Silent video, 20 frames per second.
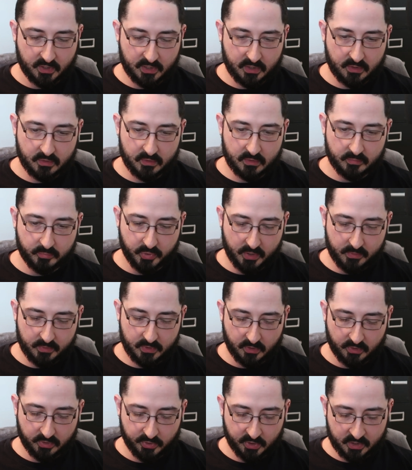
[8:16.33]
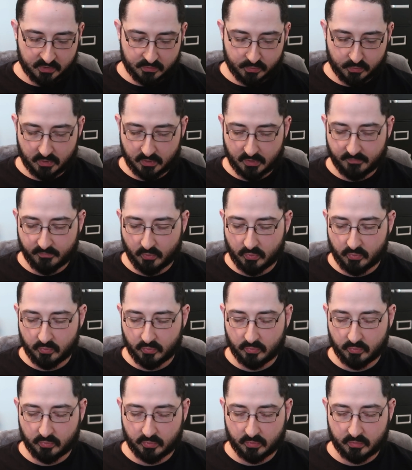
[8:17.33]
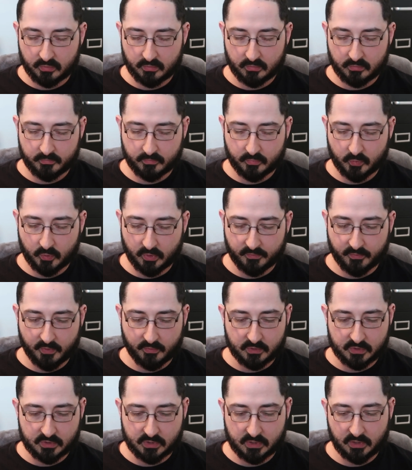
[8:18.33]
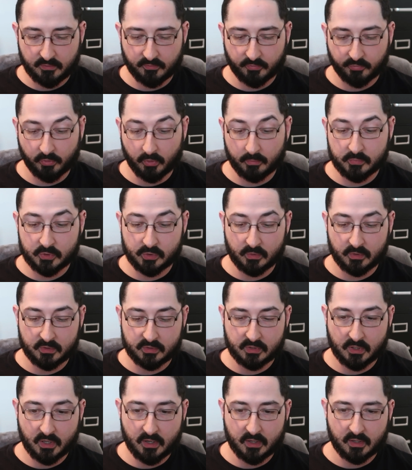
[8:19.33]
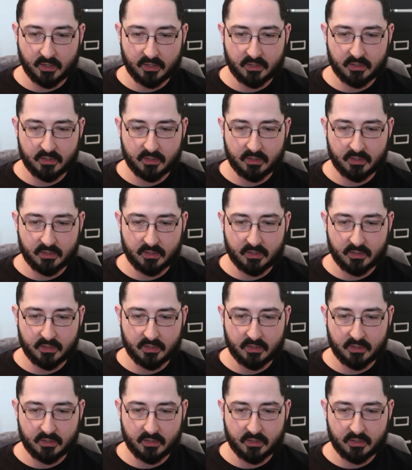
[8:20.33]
Thicker, probably the thickest one I've owned or I've ever seen from Judith Sonnet.